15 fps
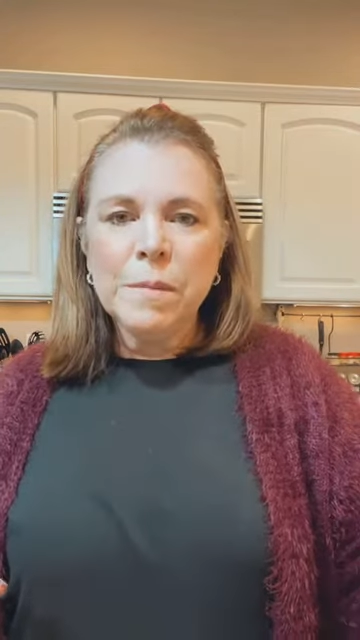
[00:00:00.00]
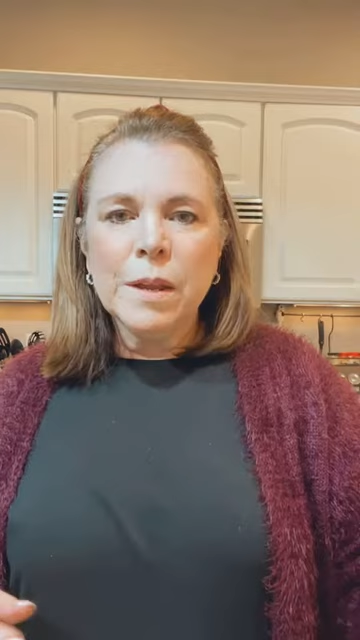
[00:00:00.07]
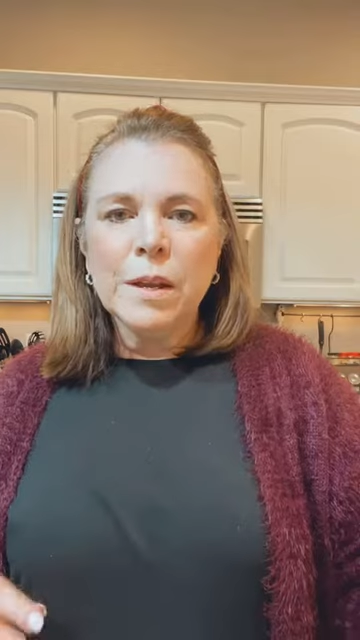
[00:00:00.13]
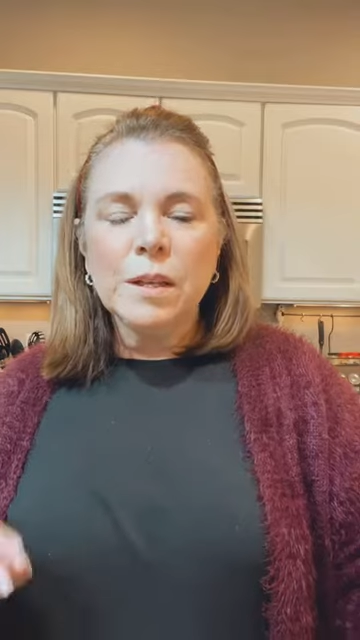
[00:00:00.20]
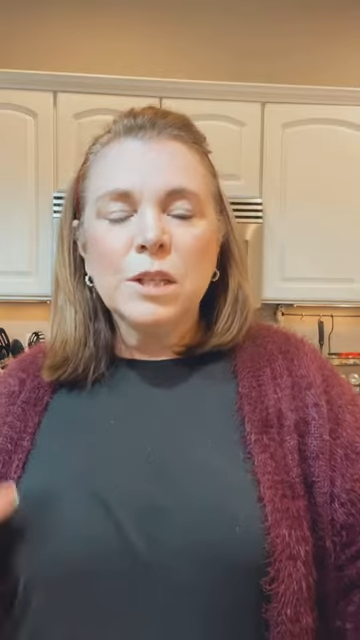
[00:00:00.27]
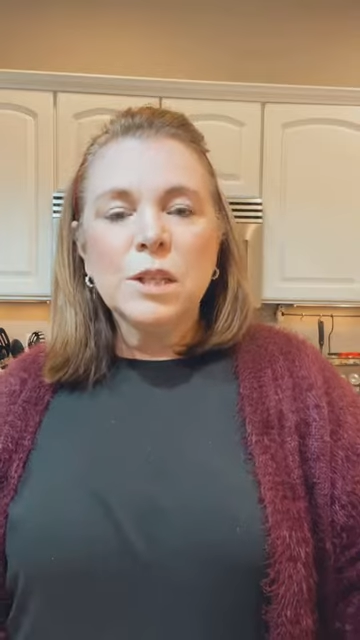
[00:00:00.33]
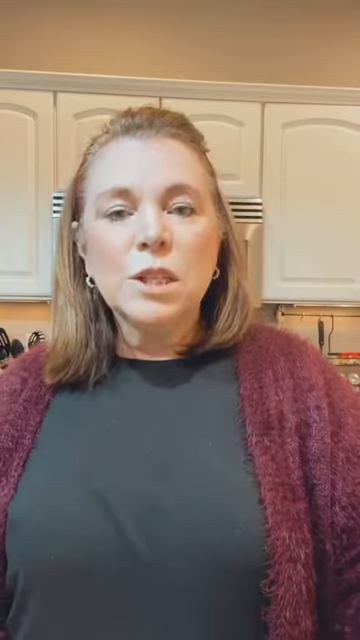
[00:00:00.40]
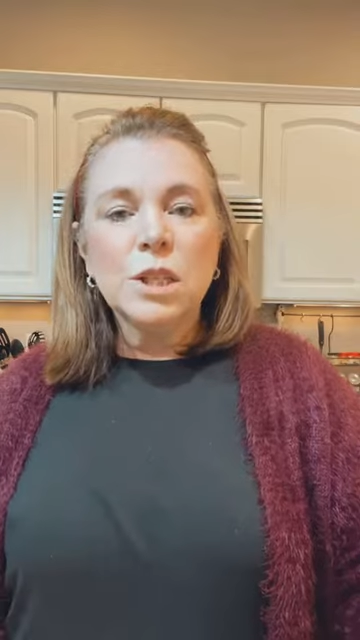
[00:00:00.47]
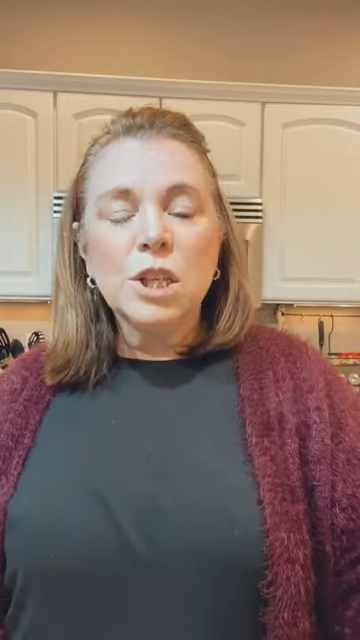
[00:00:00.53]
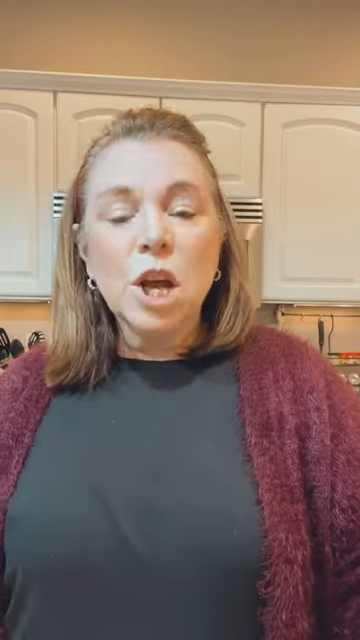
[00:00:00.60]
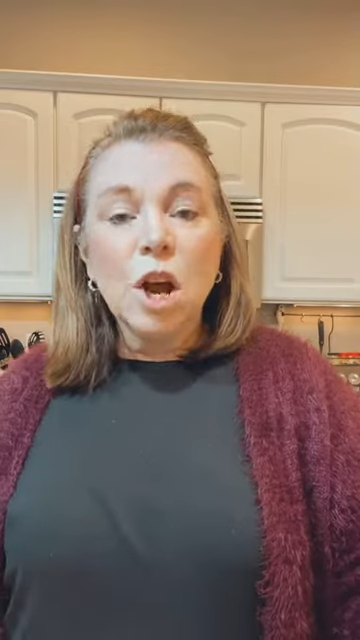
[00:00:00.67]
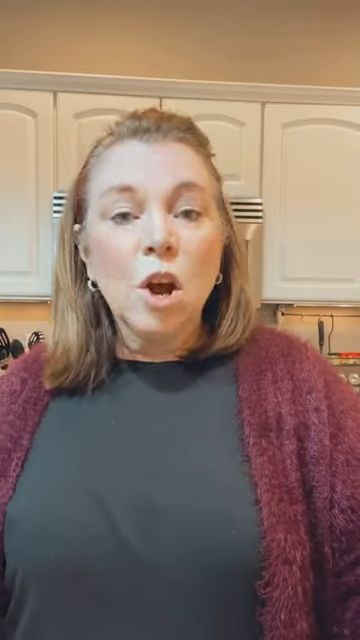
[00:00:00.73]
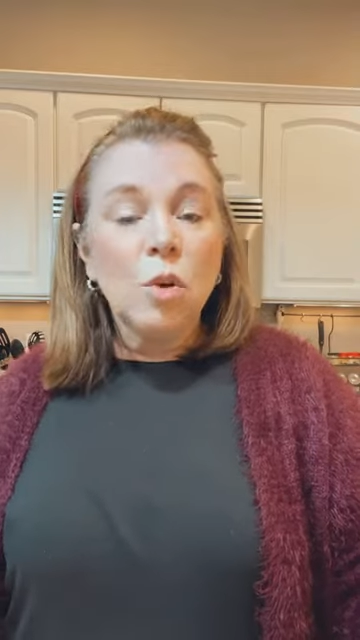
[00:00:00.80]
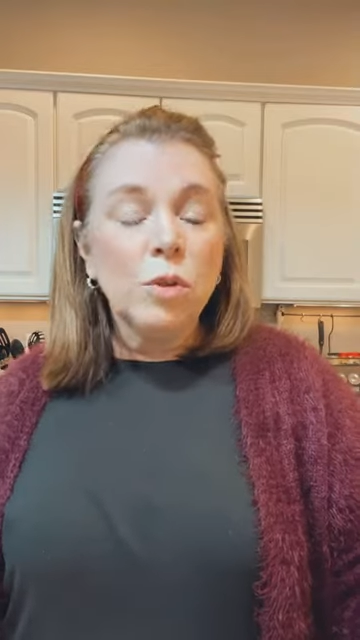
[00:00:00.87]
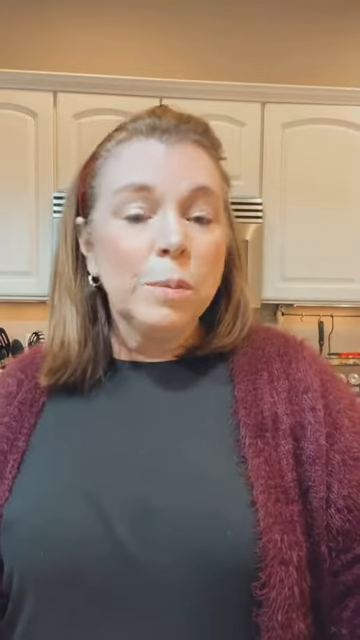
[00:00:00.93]

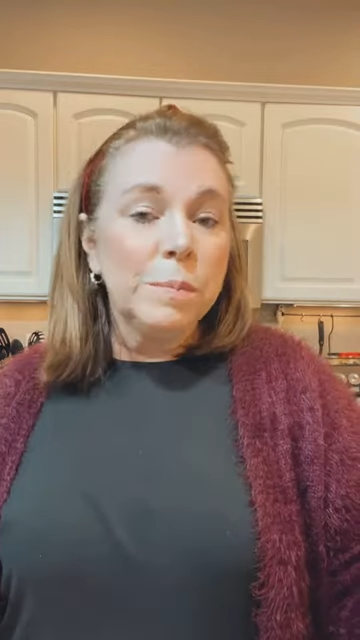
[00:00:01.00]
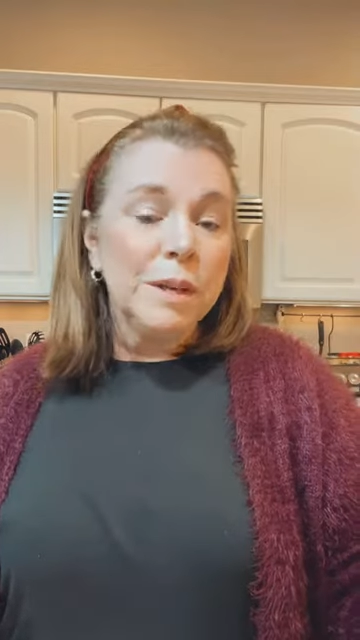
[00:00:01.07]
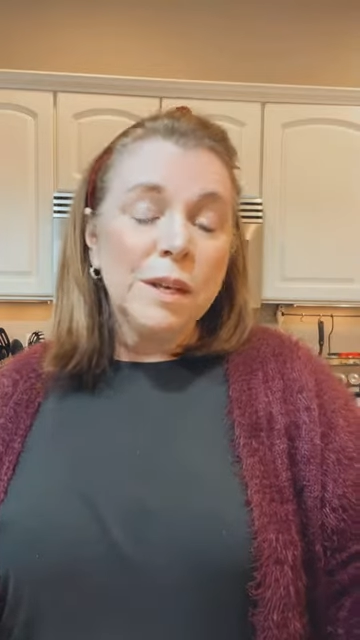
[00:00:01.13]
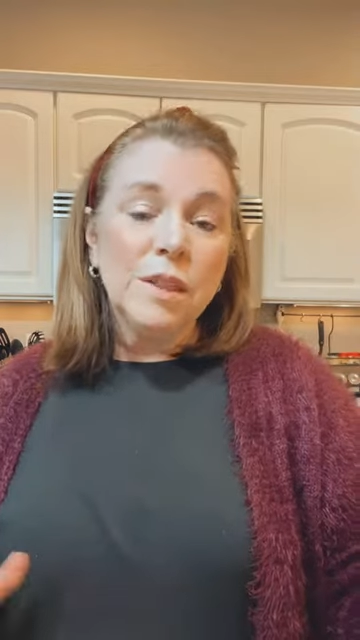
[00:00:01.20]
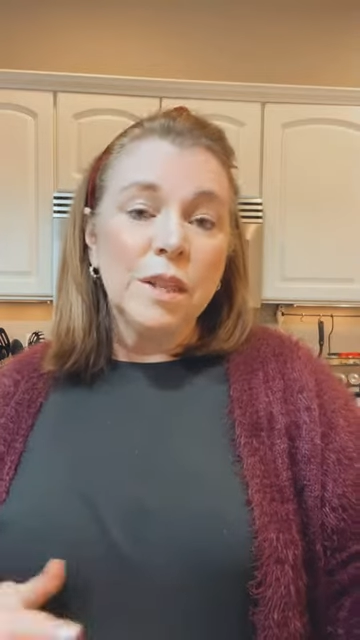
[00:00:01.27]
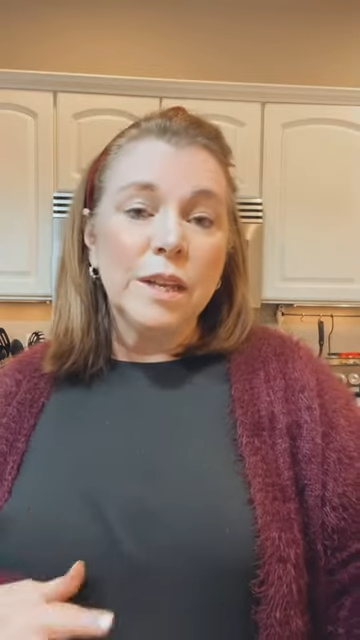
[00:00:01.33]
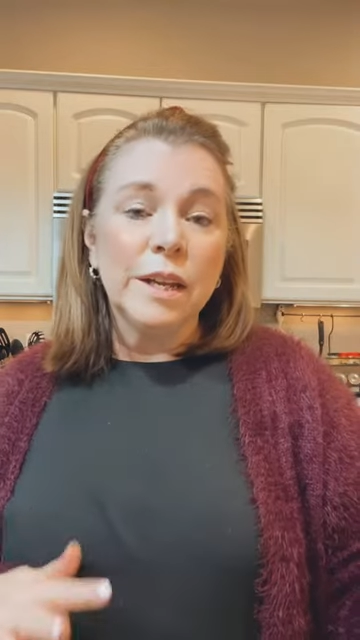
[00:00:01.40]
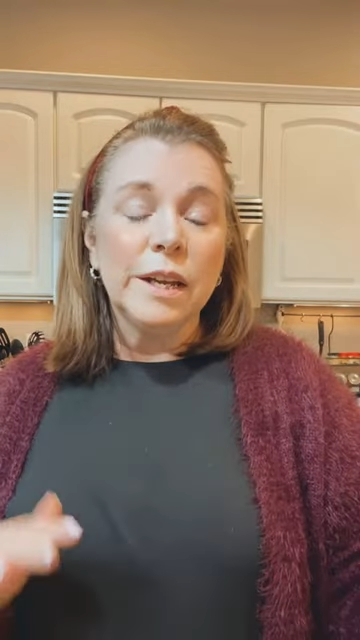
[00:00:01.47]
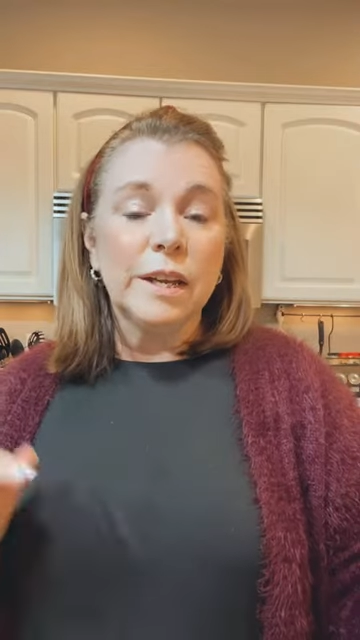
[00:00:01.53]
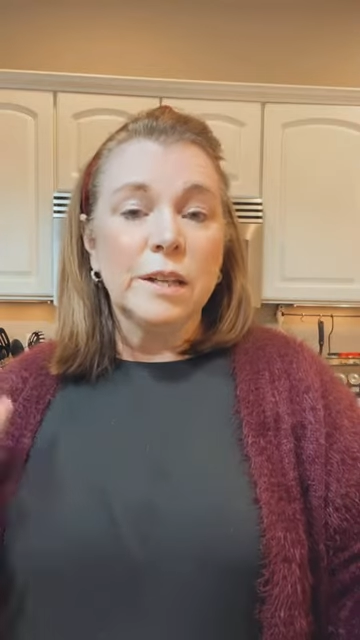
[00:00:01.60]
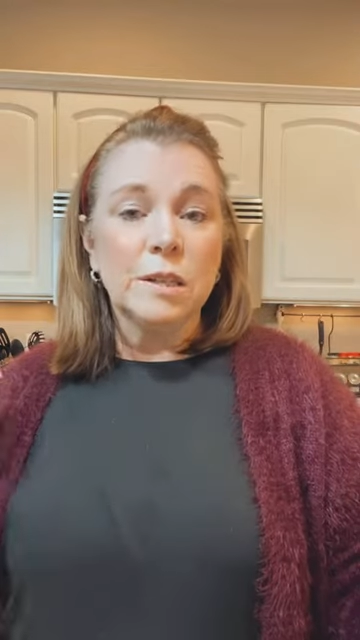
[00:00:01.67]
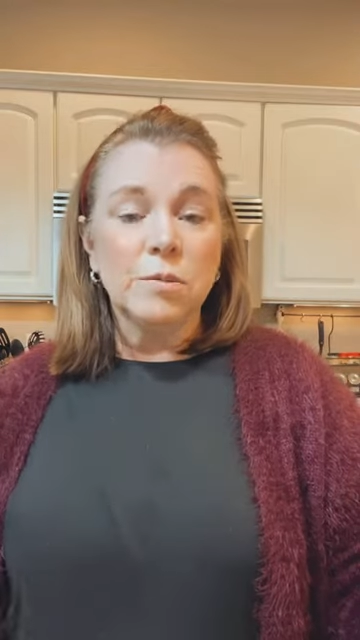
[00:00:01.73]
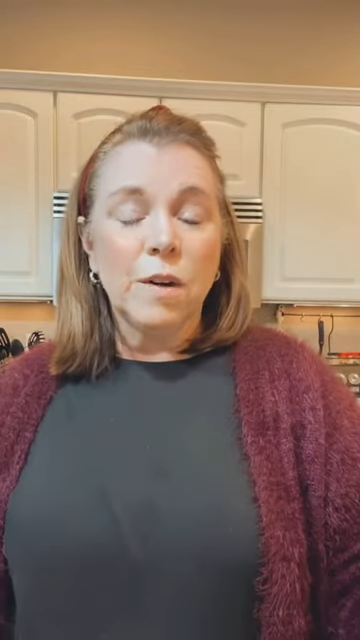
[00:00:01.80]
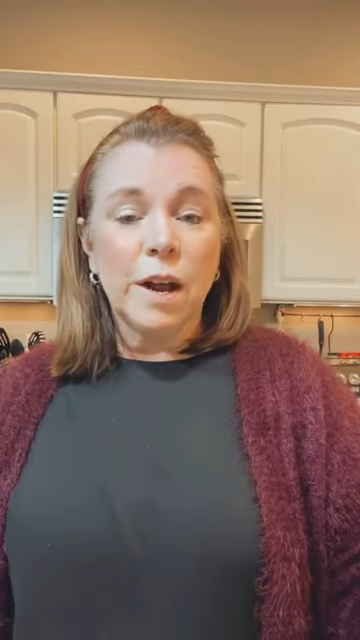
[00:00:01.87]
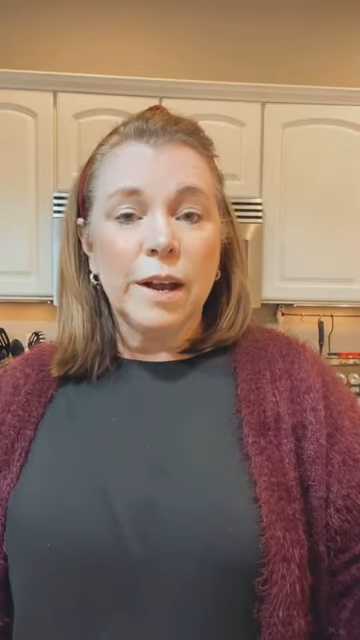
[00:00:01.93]
So the big thing is,
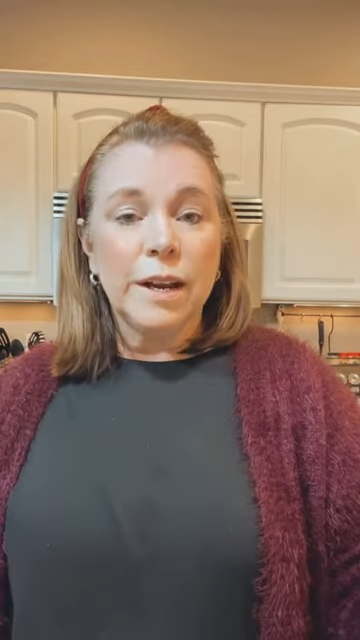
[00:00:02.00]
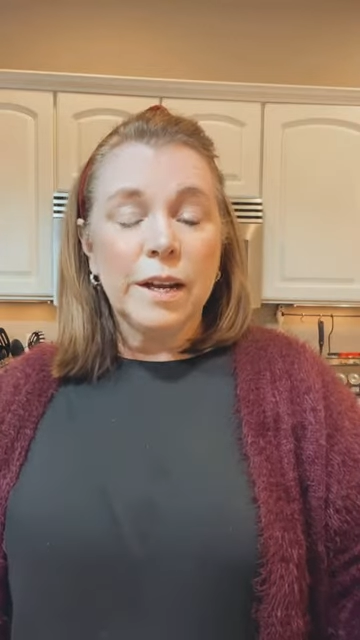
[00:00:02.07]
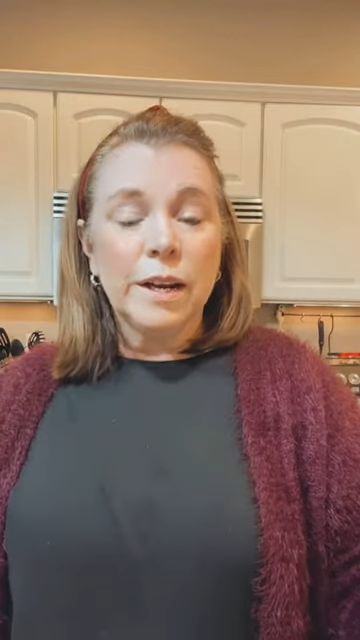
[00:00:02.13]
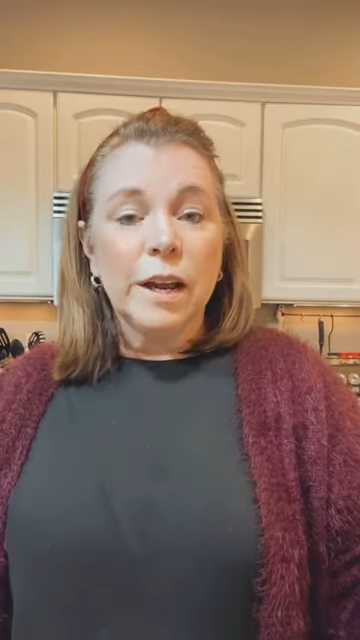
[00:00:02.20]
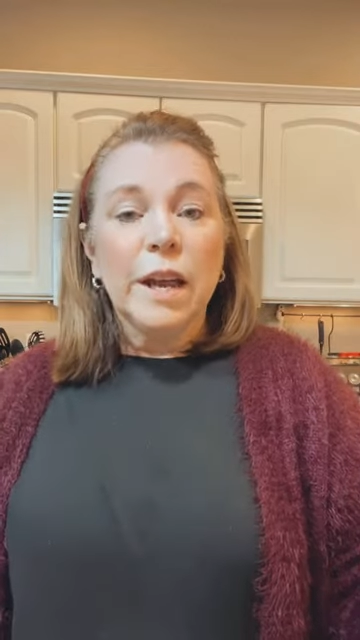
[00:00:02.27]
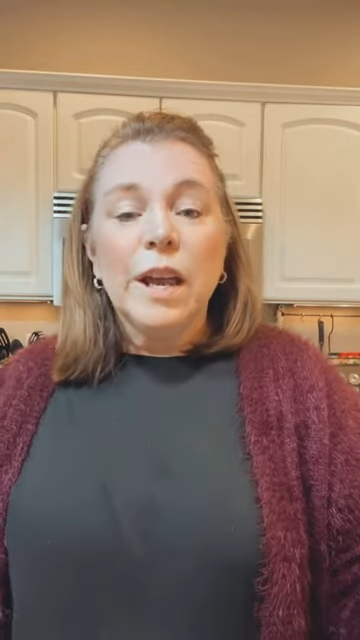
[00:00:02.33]
right,